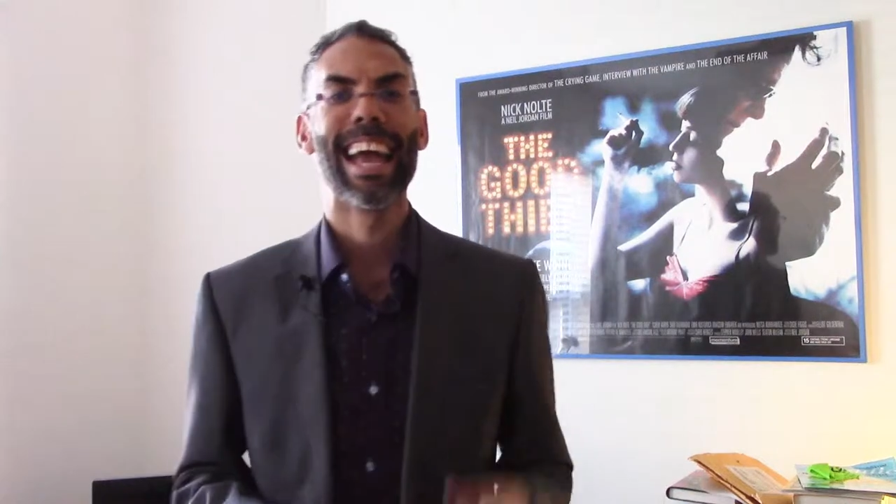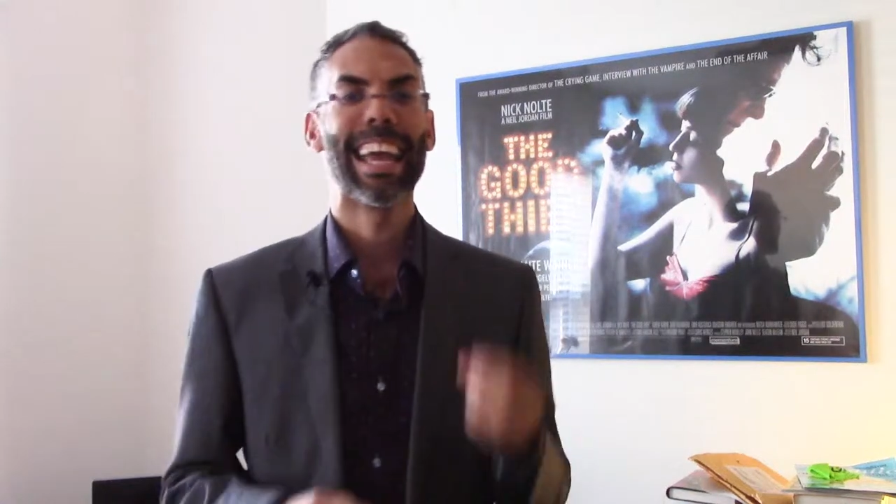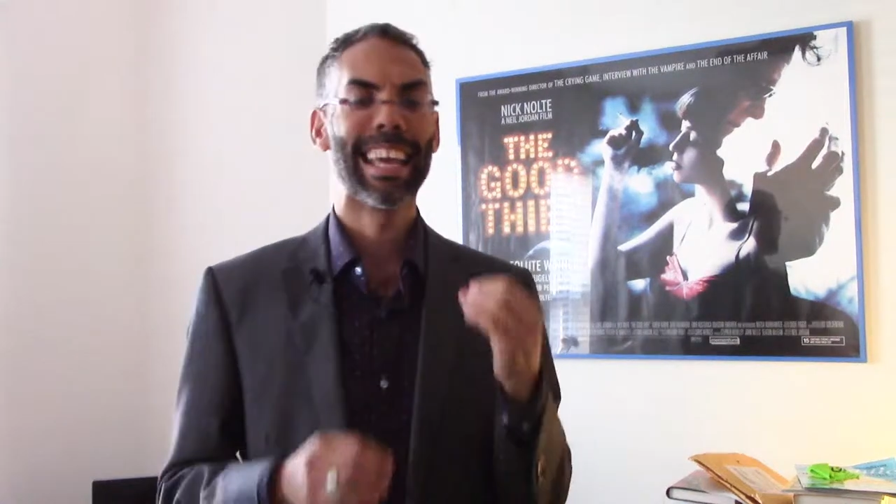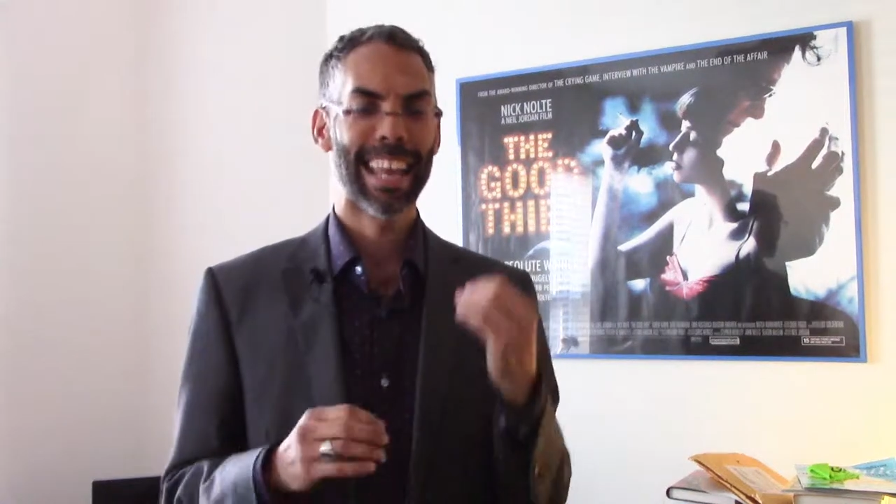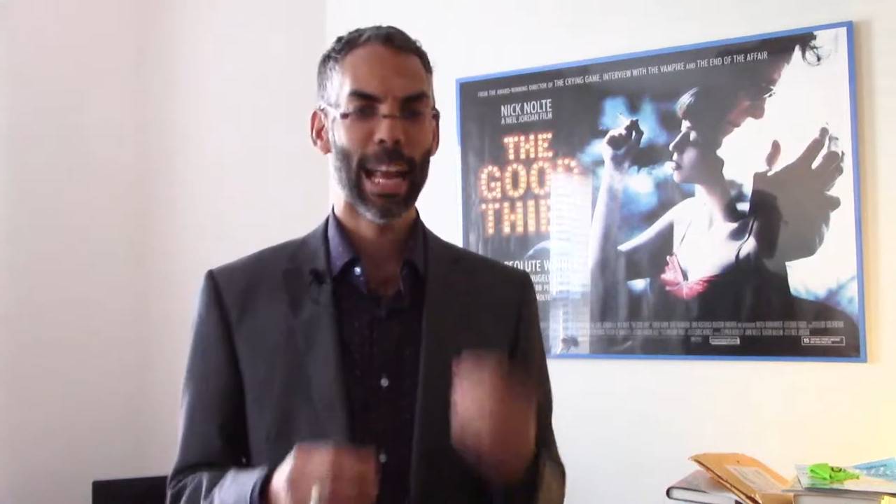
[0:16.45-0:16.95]

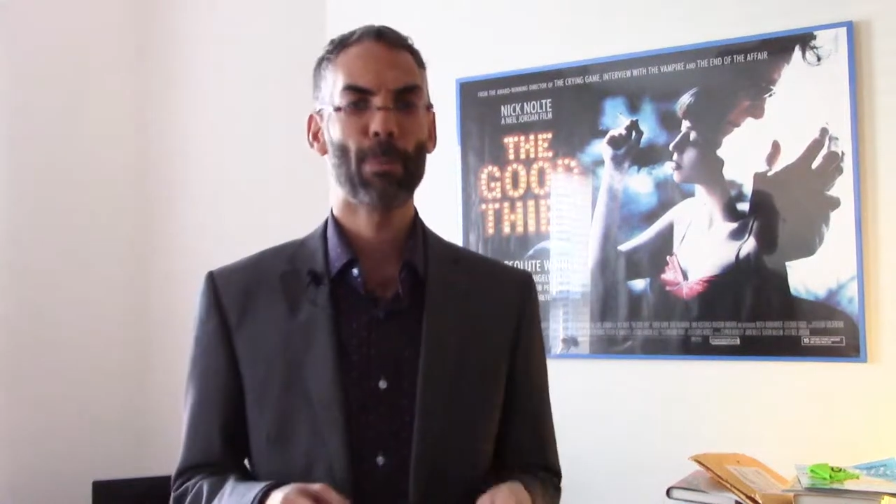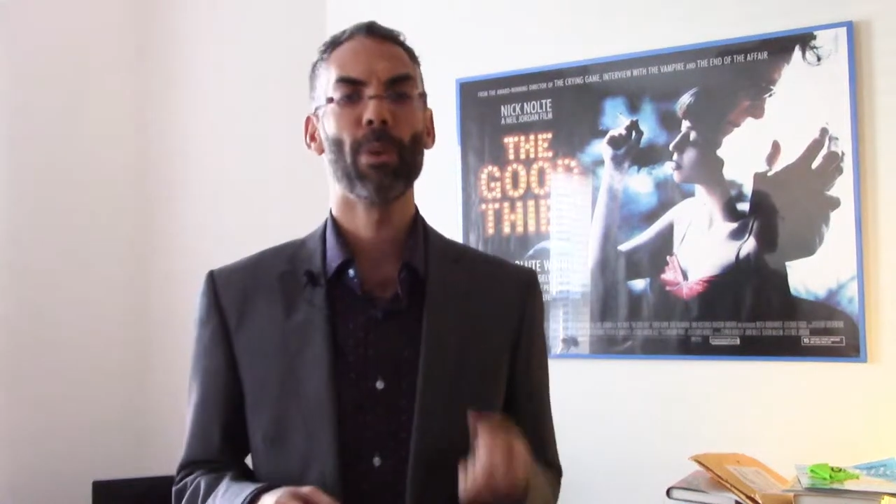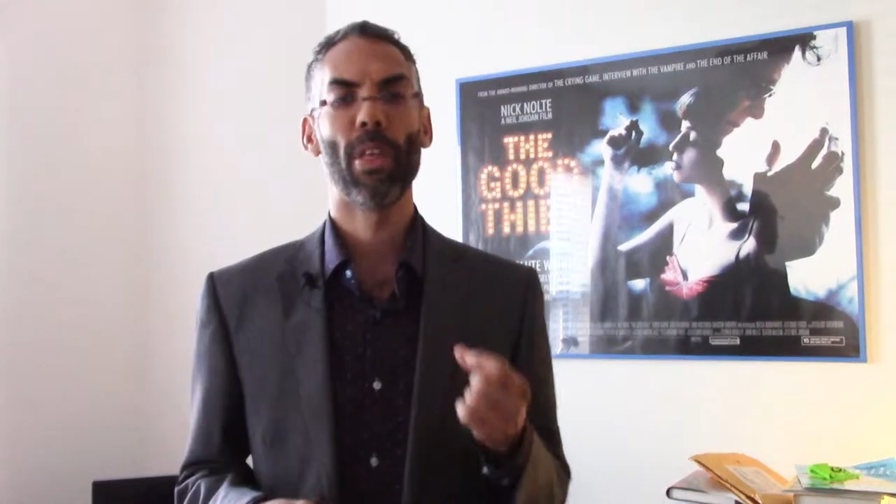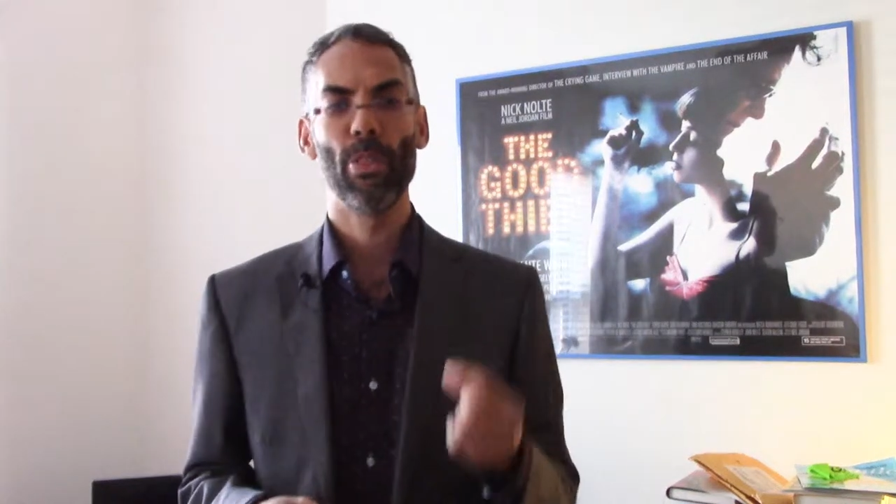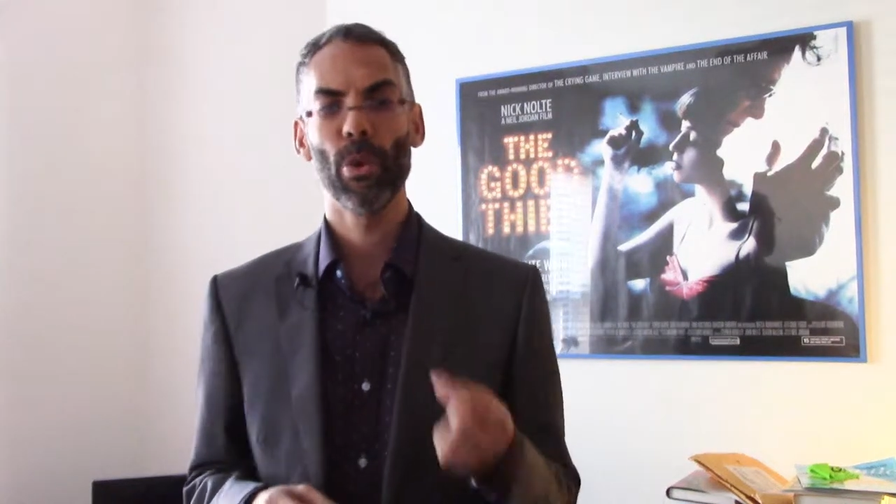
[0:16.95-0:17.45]
In April,
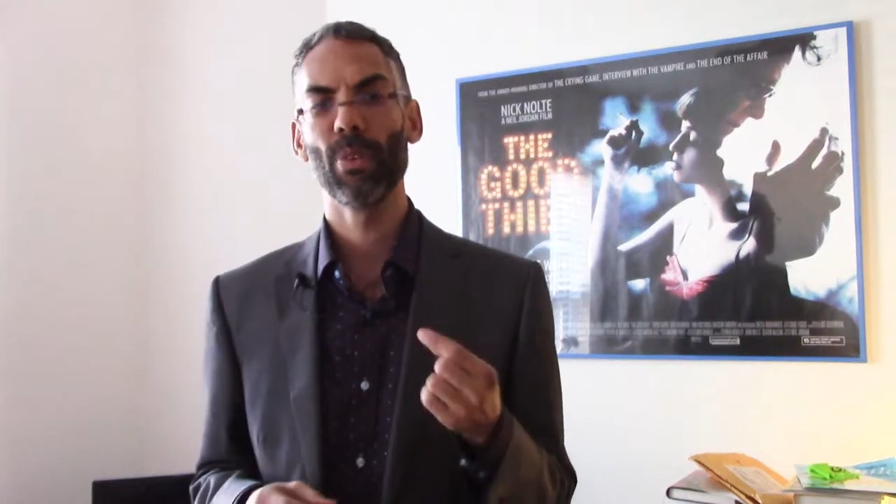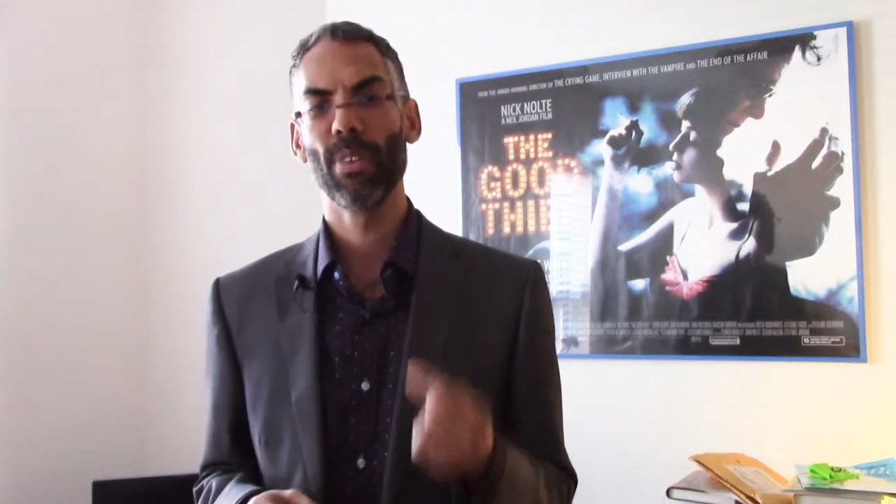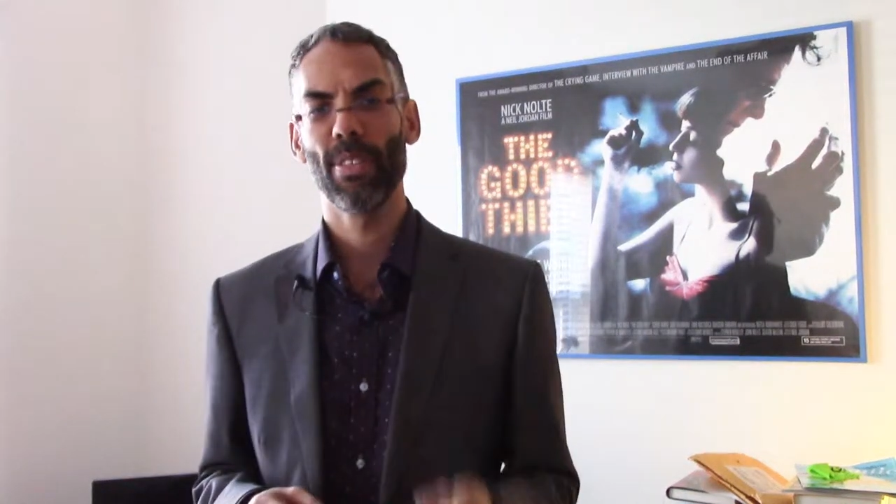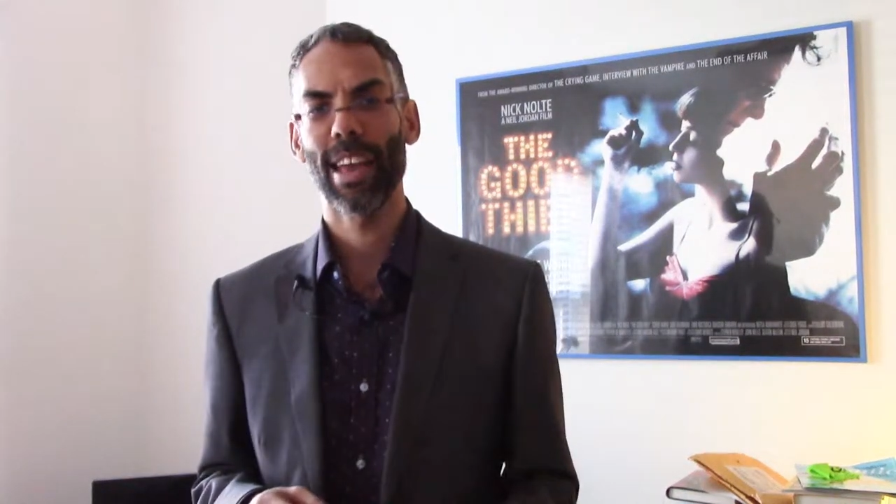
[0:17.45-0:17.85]
the thirty-fifth